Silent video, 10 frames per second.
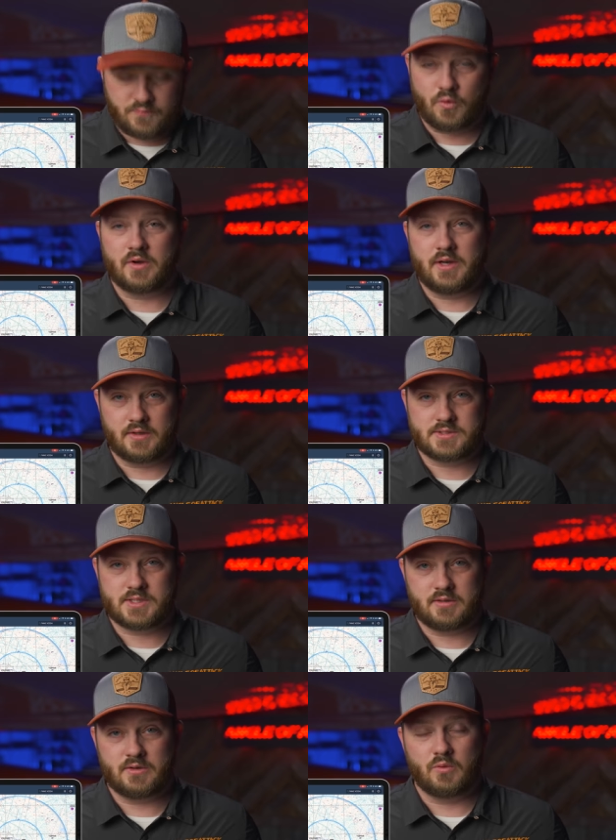Fort
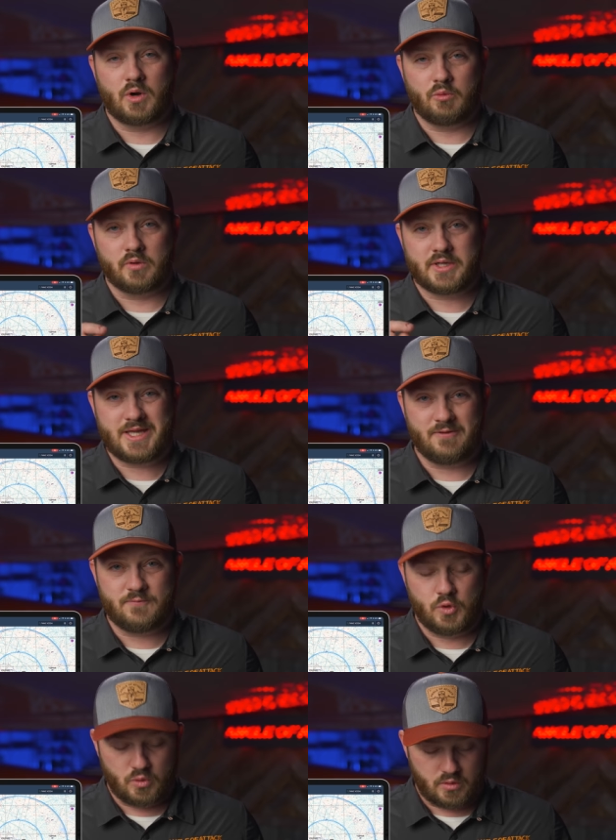Nelson where we'll get
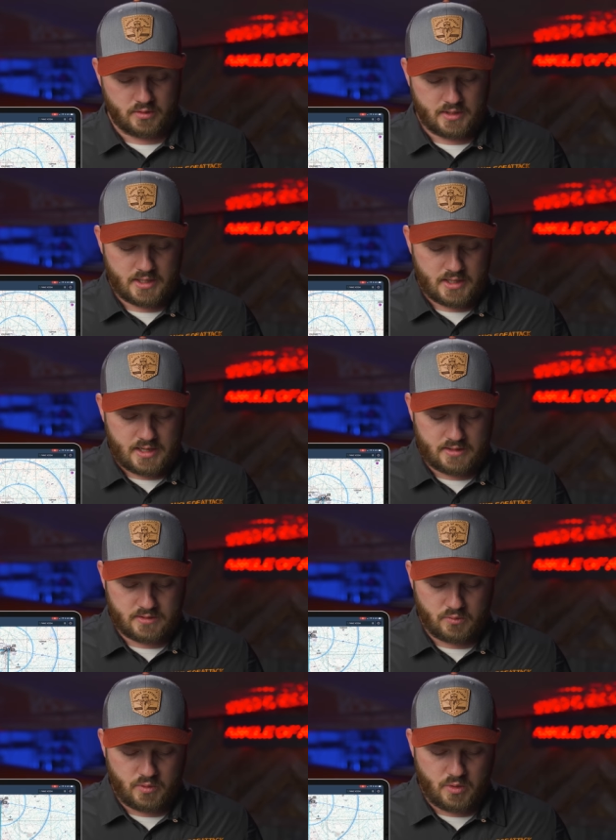fuel and
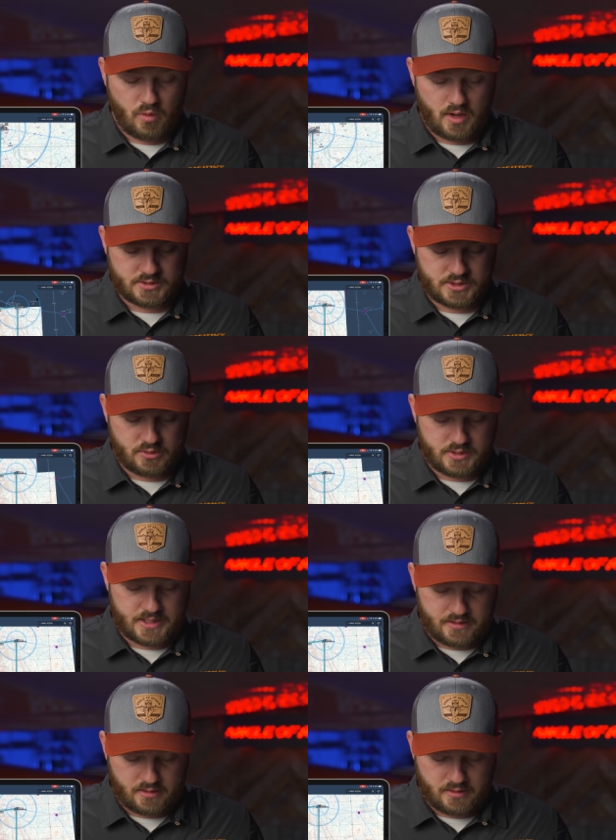then we want to
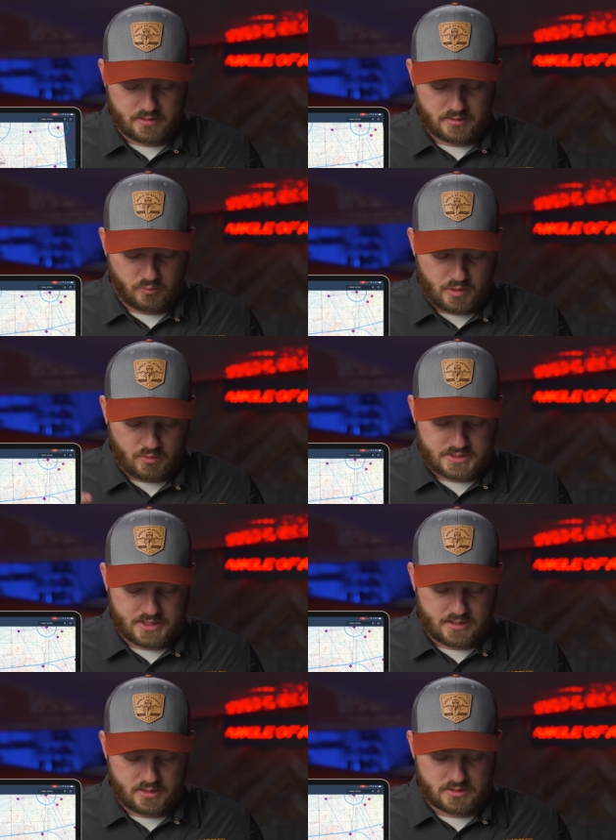get in we want to
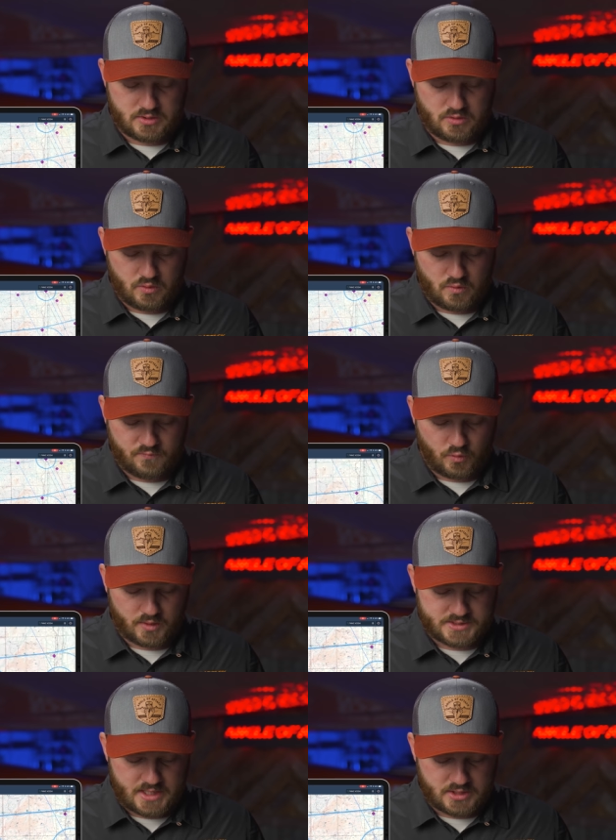get into
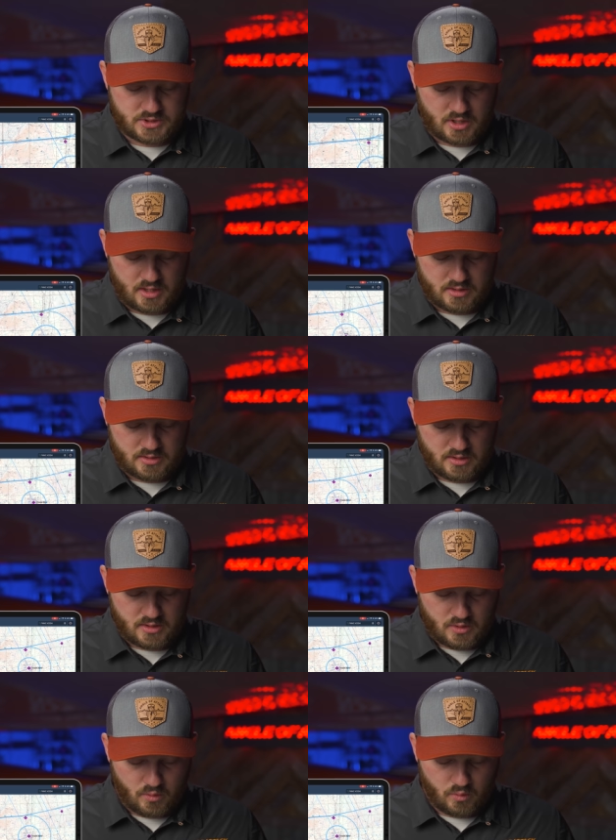Fort St. John
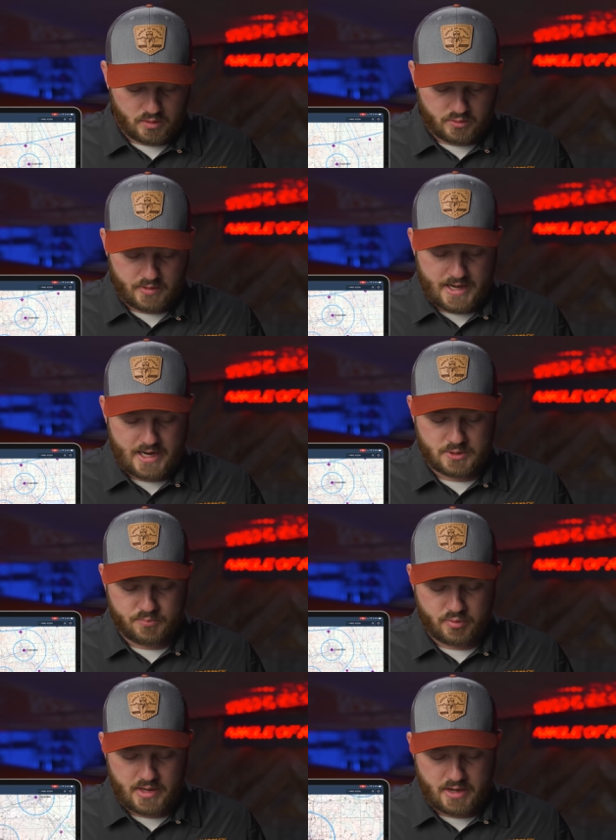or Grande
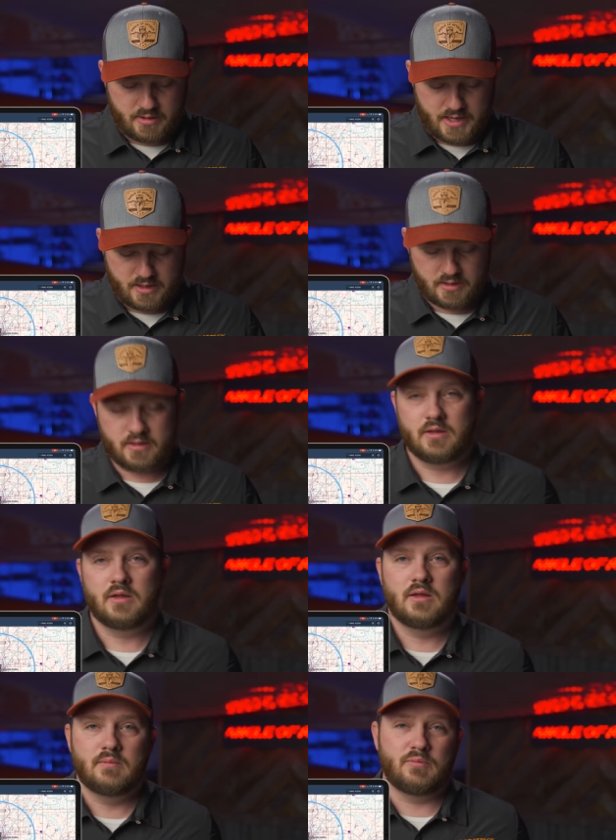Prairie
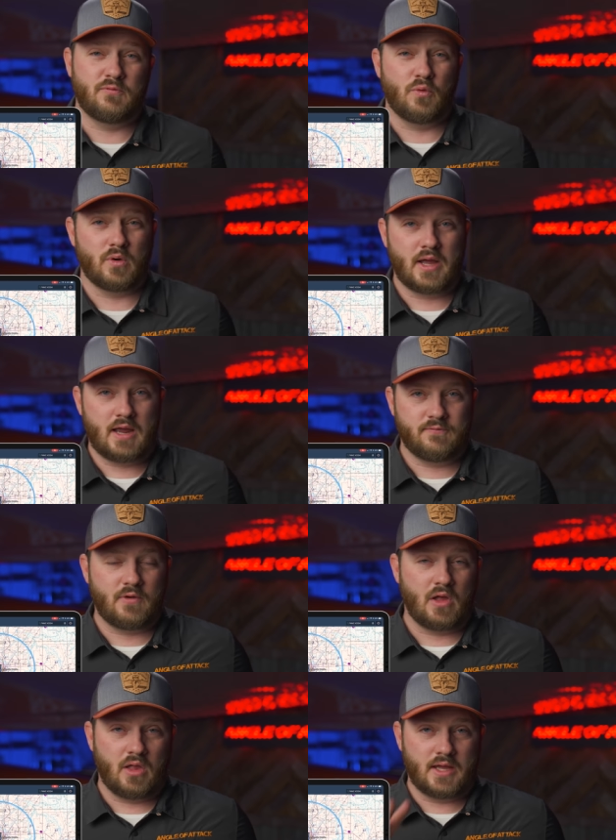before
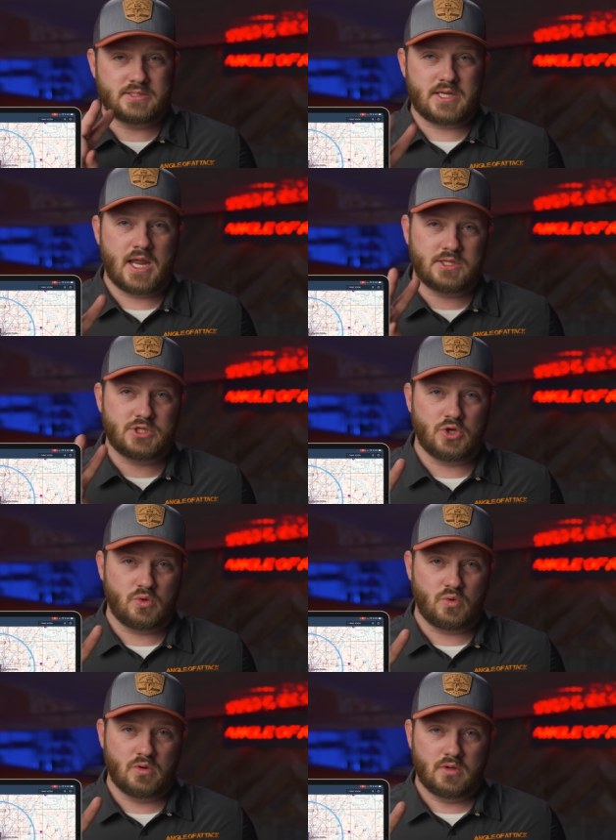nightfall on day
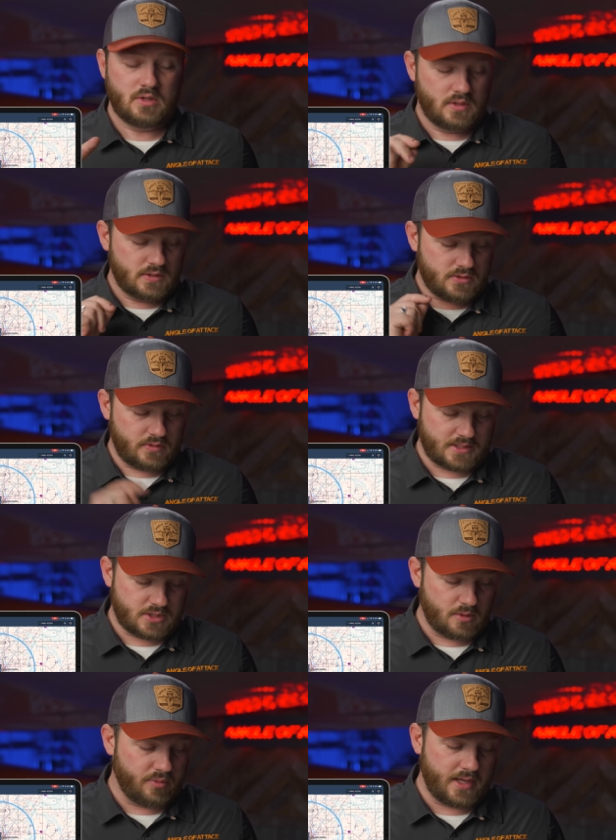two. So that's
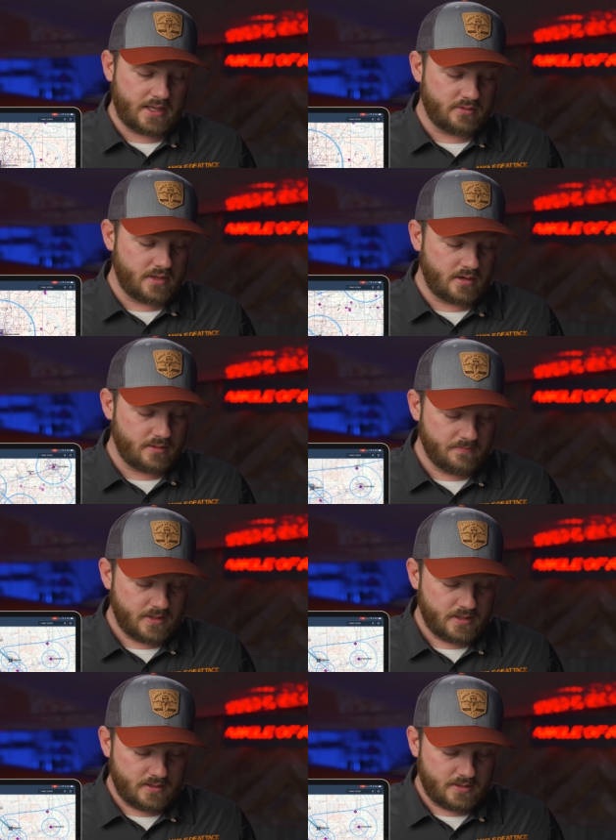our plan there.
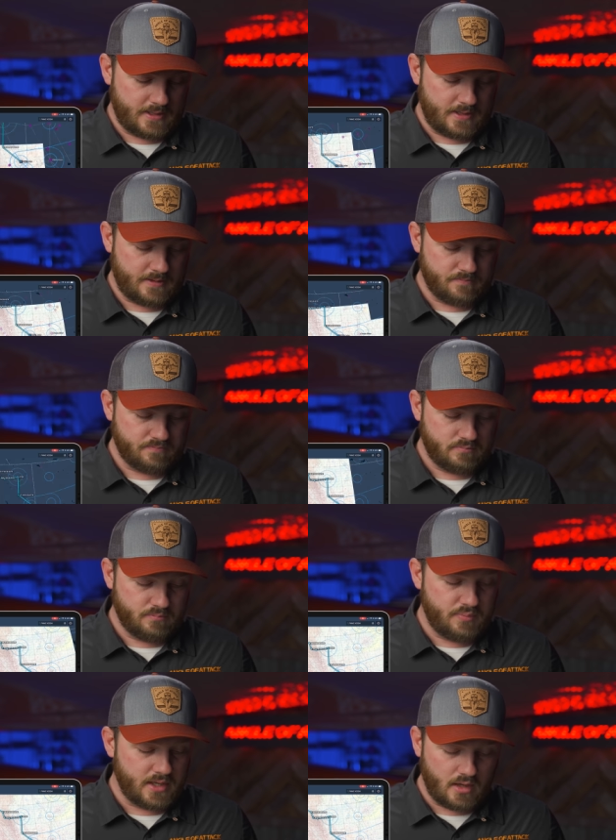Um,
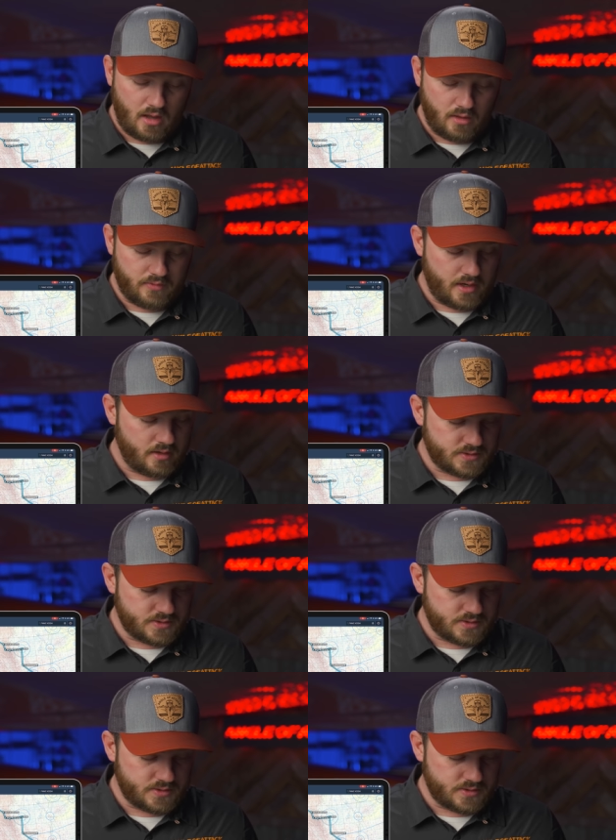big haul there.